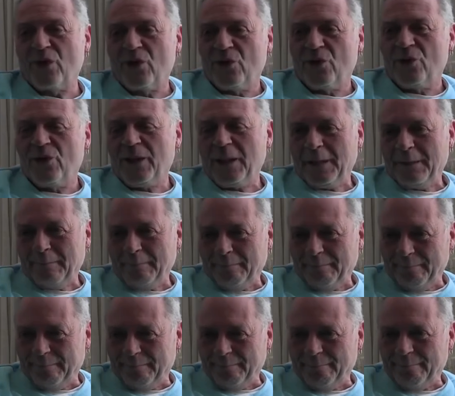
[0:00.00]
Let's go
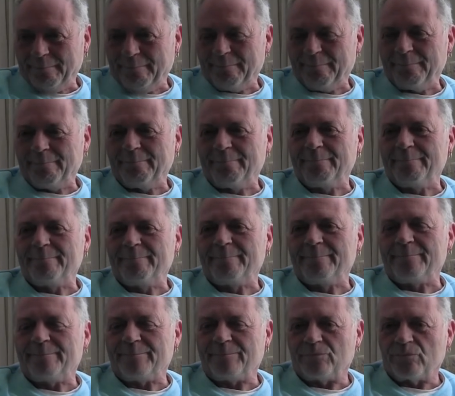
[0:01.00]
back to that. You
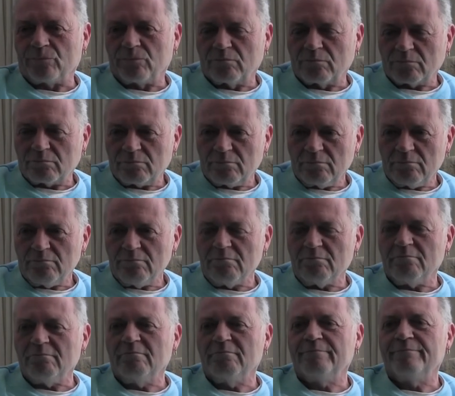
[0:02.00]
were mentioning
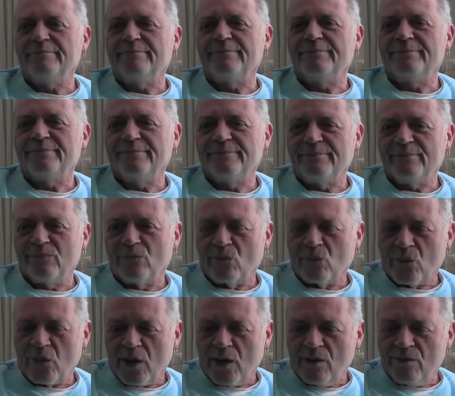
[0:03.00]
earlier
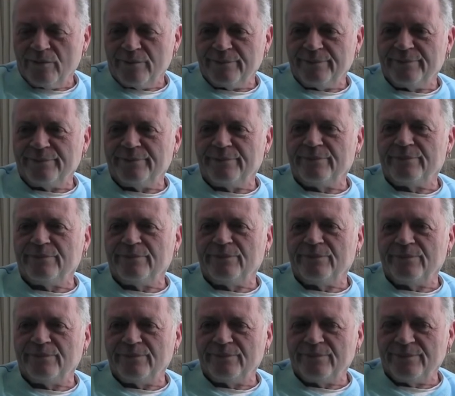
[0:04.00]
something about your
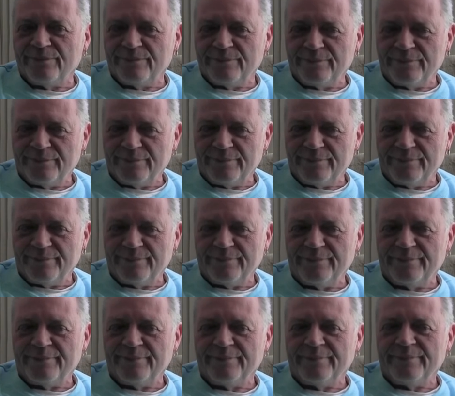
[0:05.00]
first
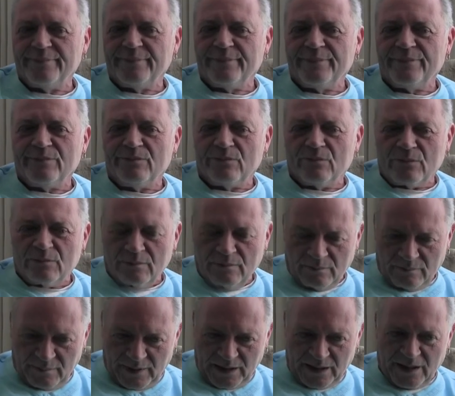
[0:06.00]

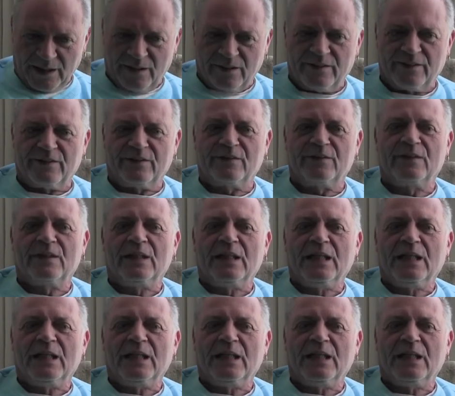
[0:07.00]
gifting? Yes.